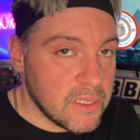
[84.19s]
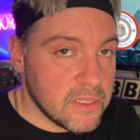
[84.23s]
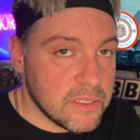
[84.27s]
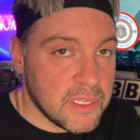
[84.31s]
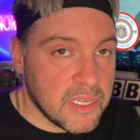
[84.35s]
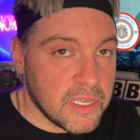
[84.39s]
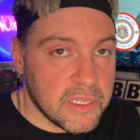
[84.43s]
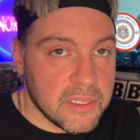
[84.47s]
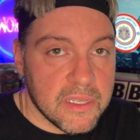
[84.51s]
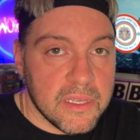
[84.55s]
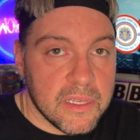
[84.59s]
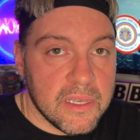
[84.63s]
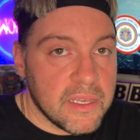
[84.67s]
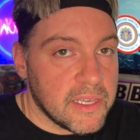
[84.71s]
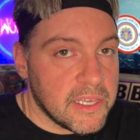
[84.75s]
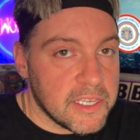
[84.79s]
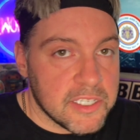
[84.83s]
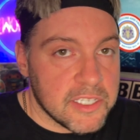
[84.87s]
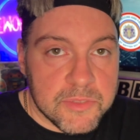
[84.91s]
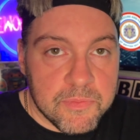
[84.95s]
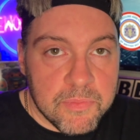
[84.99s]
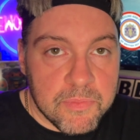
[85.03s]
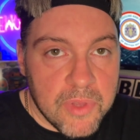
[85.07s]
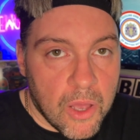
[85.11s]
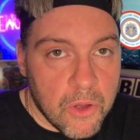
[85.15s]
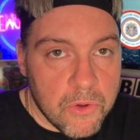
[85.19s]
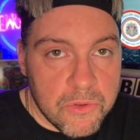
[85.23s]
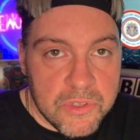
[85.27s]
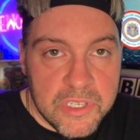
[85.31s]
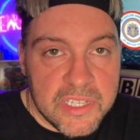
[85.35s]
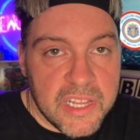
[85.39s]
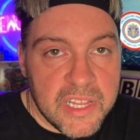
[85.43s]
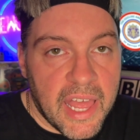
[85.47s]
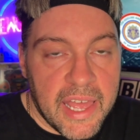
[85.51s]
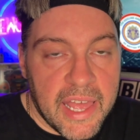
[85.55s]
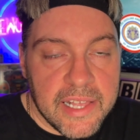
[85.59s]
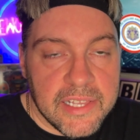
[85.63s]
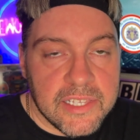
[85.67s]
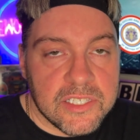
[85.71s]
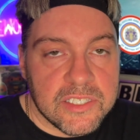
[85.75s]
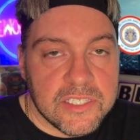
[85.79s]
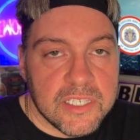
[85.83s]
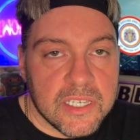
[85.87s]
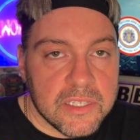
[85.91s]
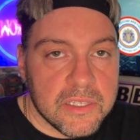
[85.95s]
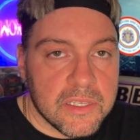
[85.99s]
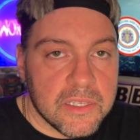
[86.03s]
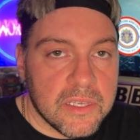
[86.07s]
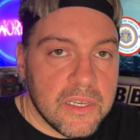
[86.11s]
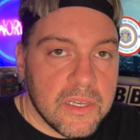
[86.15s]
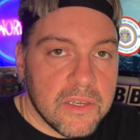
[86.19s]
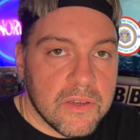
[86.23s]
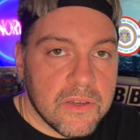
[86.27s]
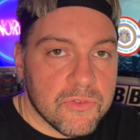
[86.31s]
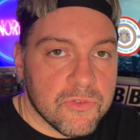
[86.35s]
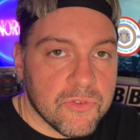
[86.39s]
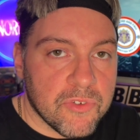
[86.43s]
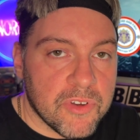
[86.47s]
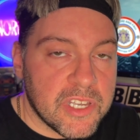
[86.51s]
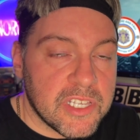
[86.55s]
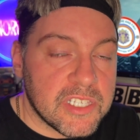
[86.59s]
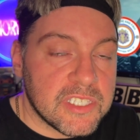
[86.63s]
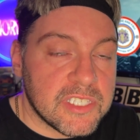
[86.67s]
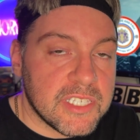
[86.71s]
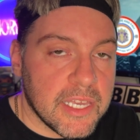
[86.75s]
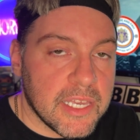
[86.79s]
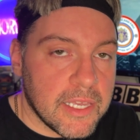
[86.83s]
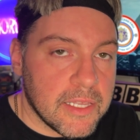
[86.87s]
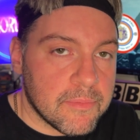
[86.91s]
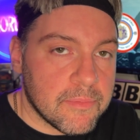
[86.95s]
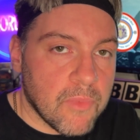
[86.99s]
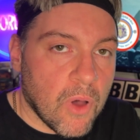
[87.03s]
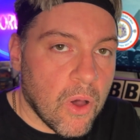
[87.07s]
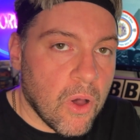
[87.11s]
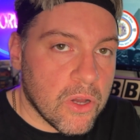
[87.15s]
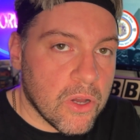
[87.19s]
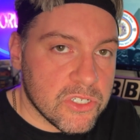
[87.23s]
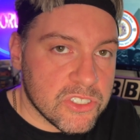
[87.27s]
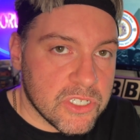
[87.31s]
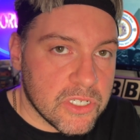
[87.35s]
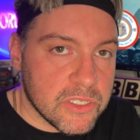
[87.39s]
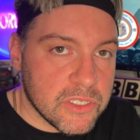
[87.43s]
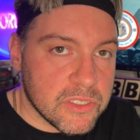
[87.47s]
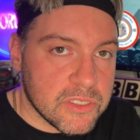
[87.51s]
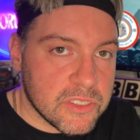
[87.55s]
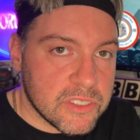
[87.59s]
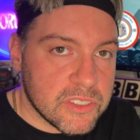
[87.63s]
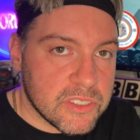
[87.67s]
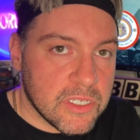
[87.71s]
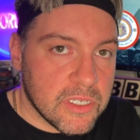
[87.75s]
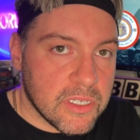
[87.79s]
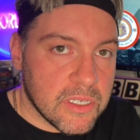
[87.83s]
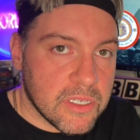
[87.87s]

than exploding heads and three-titted Martians.